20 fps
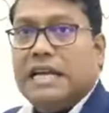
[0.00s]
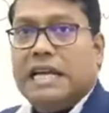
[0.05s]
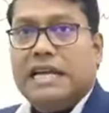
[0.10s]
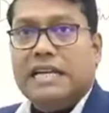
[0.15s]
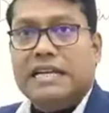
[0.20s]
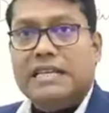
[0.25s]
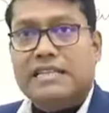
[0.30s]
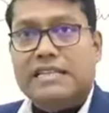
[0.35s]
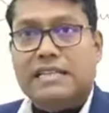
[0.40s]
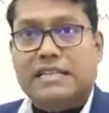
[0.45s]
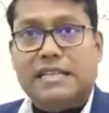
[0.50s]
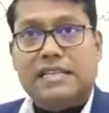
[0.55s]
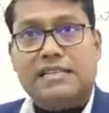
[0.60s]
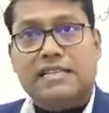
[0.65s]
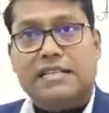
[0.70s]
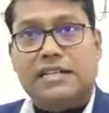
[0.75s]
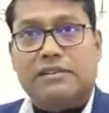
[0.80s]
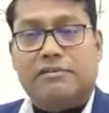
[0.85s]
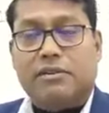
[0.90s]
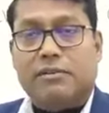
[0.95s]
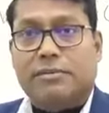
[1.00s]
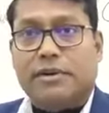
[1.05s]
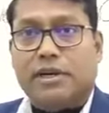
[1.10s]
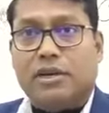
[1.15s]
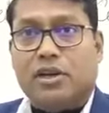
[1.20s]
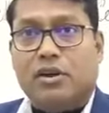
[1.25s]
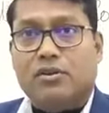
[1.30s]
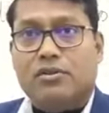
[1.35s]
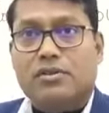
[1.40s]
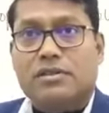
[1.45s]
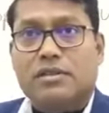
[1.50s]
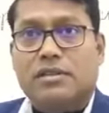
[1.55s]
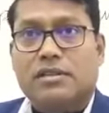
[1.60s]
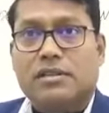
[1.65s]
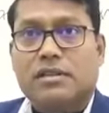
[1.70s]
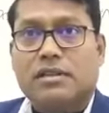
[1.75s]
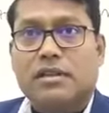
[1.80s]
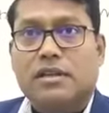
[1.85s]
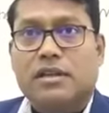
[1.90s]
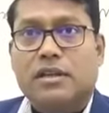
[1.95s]
NDC, National Development Council.
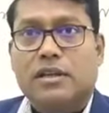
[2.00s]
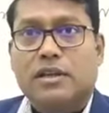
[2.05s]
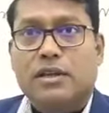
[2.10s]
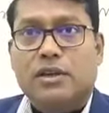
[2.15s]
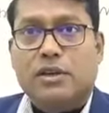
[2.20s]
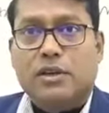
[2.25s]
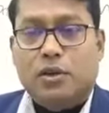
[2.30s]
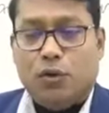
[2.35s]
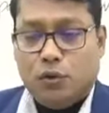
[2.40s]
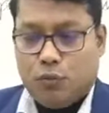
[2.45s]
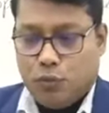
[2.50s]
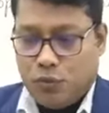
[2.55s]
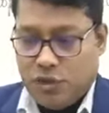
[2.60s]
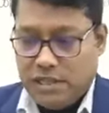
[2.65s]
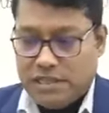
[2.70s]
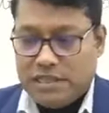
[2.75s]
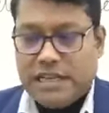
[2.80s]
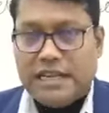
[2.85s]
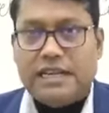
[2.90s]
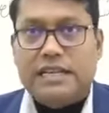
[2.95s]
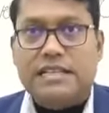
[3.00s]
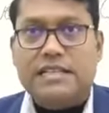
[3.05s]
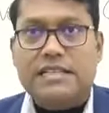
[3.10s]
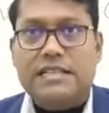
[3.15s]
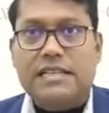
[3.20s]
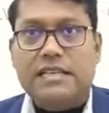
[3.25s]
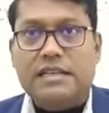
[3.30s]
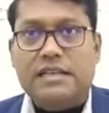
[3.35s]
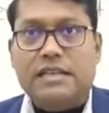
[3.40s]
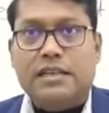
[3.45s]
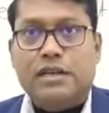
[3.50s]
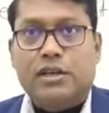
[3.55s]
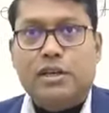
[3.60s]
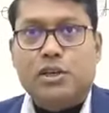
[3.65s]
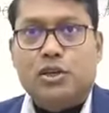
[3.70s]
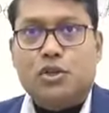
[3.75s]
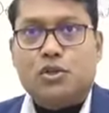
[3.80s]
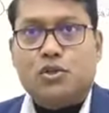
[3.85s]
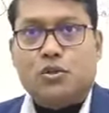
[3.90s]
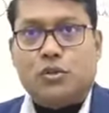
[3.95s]
What is NDC?
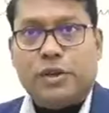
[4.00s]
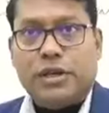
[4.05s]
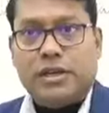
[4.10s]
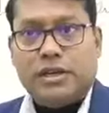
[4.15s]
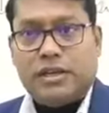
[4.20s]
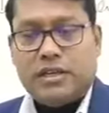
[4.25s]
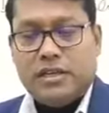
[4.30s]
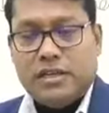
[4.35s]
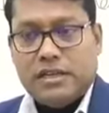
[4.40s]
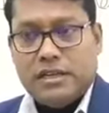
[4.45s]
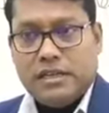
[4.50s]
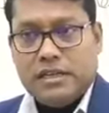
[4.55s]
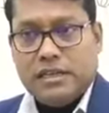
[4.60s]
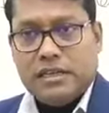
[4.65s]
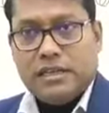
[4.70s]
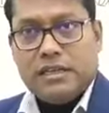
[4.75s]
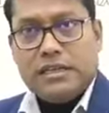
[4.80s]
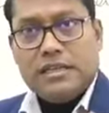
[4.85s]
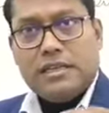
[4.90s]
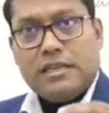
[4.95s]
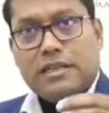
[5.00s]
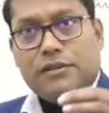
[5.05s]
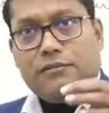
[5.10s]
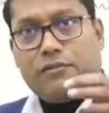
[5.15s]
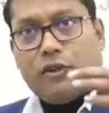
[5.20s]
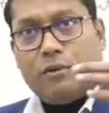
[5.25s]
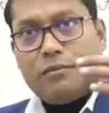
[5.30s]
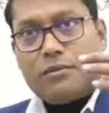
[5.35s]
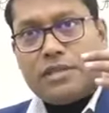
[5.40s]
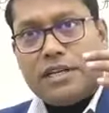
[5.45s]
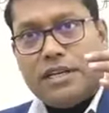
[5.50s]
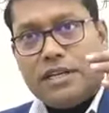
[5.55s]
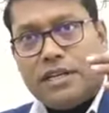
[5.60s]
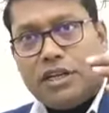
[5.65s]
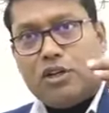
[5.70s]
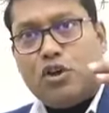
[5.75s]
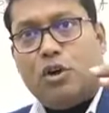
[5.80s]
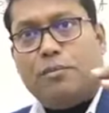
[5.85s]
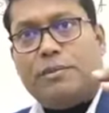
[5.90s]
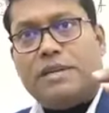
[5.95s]
So here from central
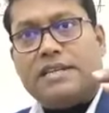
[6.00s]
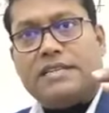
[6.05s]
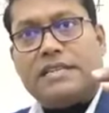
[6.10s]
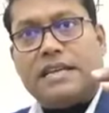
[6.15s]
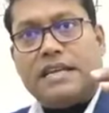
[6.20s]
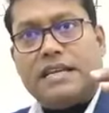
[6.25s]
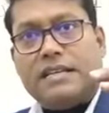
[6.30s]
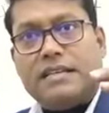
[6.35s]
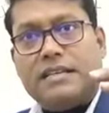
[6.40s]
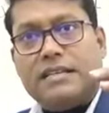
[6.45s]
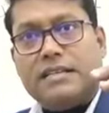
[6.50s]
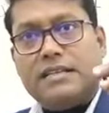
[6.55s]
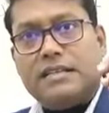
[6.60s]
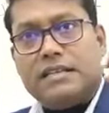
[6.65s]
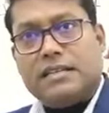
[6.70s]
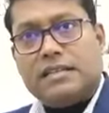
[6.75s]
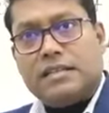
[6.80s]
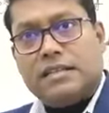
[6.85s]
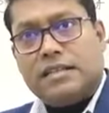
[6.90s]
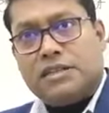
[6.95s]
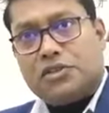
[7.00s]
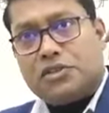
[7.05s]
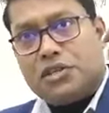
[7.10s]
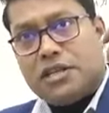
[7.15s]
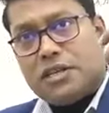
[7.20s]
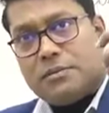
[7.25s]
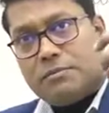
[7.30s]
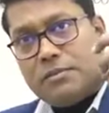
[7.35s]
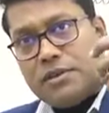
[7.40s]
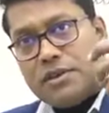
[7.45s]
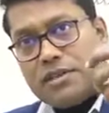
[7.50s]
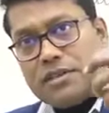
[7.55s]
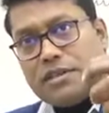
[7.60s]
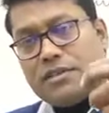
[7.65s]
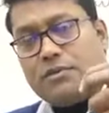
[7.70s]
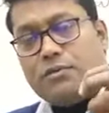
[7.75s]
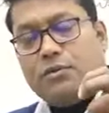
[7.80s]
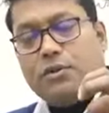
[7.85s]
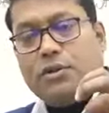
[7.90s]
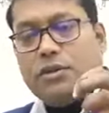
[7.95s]
government side, the
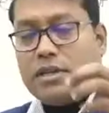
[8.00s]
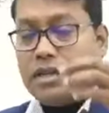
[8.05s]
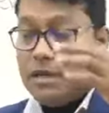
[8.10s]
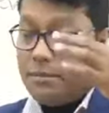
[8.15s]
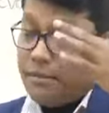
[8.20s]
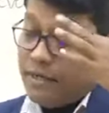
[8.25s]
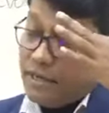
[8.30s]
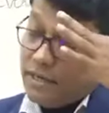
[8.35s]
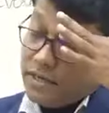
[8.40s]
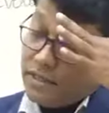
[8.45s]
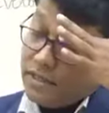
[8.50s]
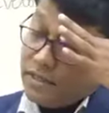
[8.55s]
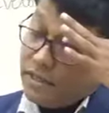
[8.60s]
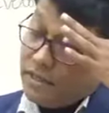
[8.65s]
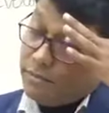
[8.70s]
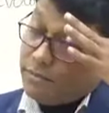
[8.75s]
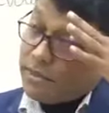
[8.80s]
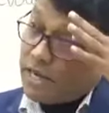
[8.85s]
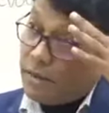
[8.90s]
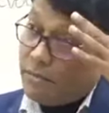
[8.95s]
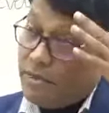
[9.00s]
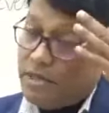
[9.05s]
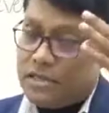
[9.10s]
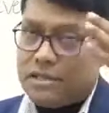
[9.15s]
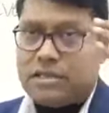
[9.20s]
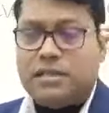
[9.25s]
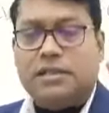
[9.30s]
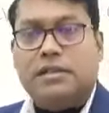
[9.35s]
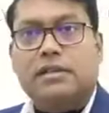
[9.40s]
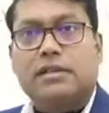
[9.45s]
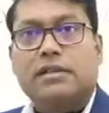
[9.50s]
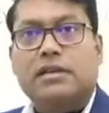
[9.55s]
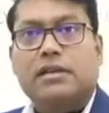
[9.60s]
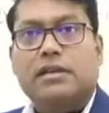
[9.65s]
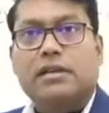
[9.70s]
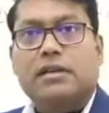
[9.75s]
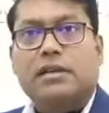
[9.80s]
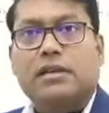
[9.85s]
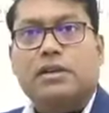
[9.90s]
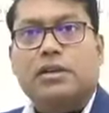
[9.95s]
chairperson was, the Prime Minister
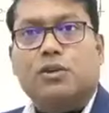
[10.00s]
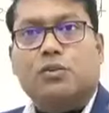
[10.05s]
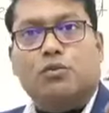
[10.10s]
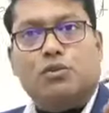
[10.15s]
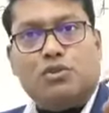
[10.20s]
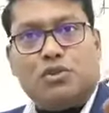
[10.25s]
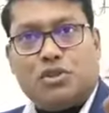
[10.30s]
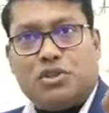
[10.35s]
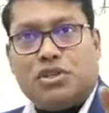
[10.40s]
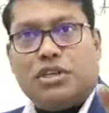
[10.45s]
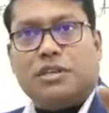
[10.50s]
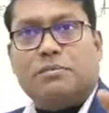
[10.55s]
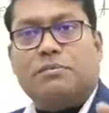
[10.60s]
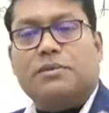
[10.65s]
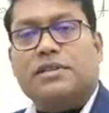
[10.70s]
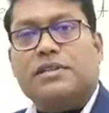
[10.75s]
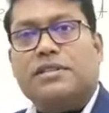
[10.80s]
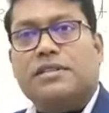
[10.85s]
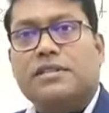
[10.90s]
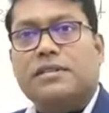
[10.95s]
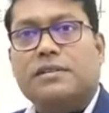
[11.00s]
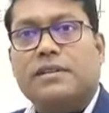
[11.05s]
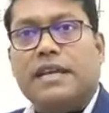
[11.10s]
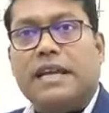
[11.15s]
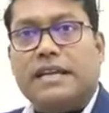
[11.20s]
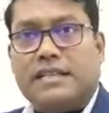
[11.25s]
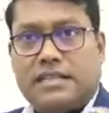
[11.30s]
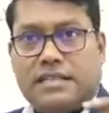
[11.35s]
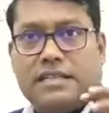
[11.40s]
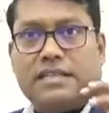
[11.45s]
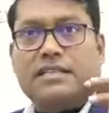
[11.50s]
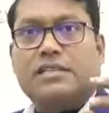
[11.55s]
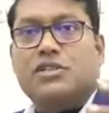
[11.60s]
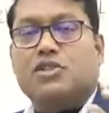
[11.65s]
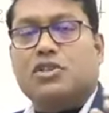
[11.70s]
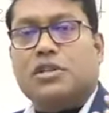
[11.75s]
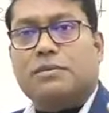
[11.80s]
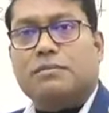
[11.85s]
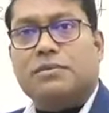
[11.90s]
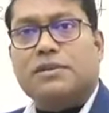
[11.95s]
was the chairperson, acted as the
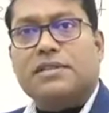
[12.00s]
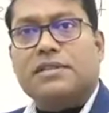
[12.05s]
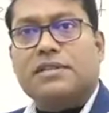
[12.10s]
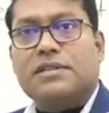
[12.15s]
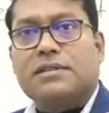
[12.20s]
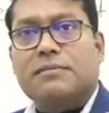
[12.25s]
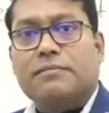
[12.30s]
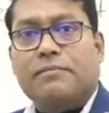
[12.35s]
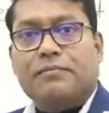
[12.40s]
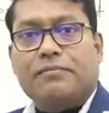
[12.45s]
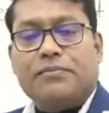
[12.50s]
chairperson,